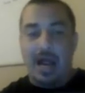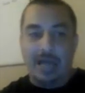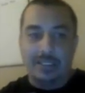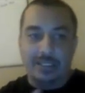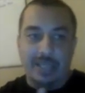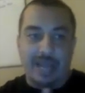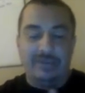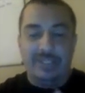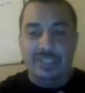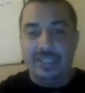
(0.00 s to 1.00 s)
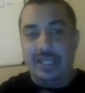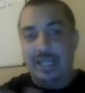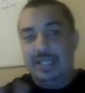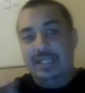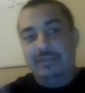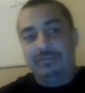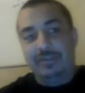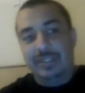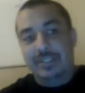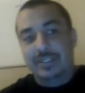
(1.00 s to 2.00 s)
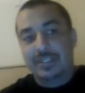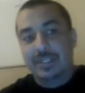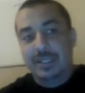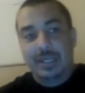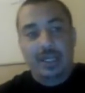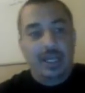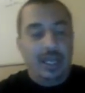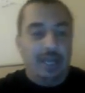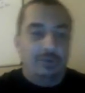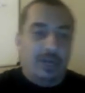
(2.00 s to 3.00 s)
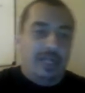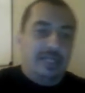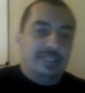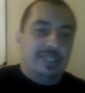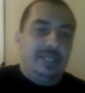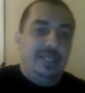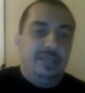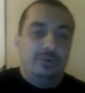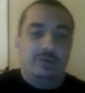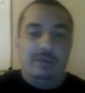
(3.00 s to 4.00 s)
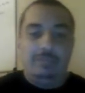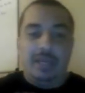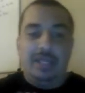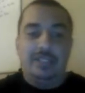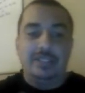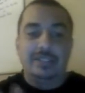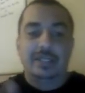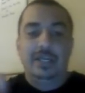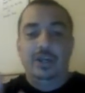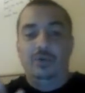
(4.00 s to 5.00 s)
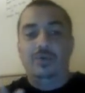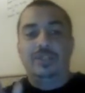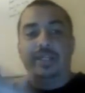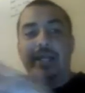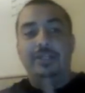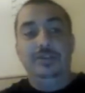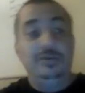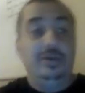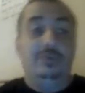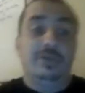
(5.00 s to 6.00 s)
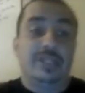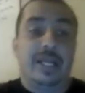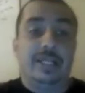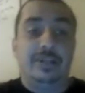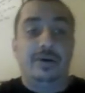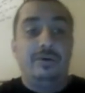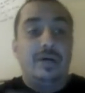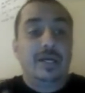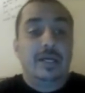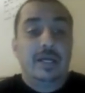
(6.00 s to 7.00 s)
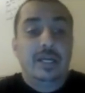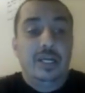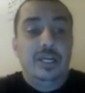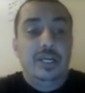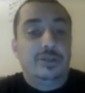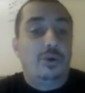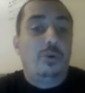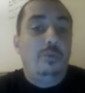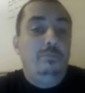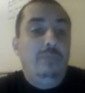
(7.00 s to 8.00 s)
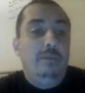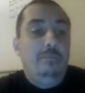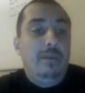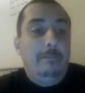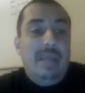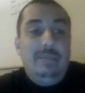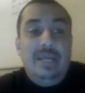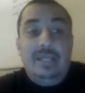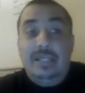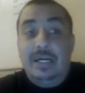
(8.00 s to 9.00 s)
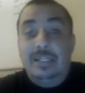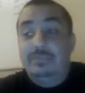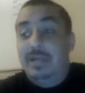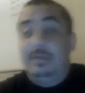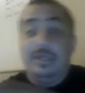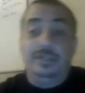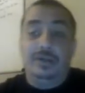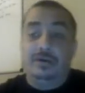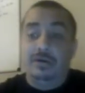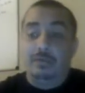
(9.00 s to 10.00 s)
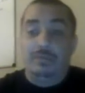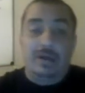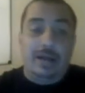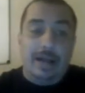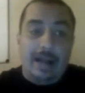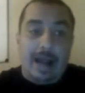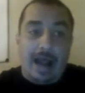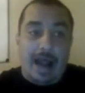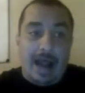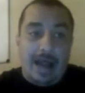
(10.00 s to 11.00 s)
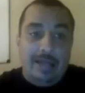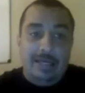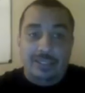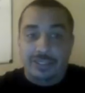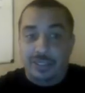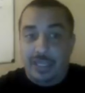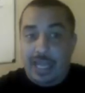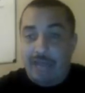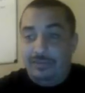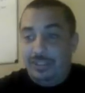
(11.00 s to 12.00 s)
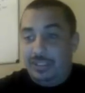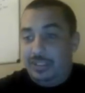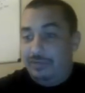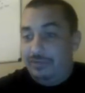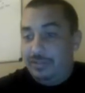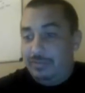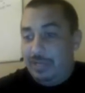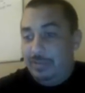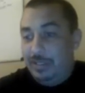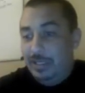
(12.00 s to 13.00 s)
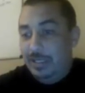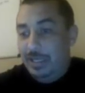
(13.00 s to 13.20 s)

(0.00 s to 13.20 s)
Honestly, I haven't seen a difference in rankings in either one of my pages, ones that I do and the ones that I don't. So maybe it does, maybe it don't, but I necessarily haven't seen a difference, maybe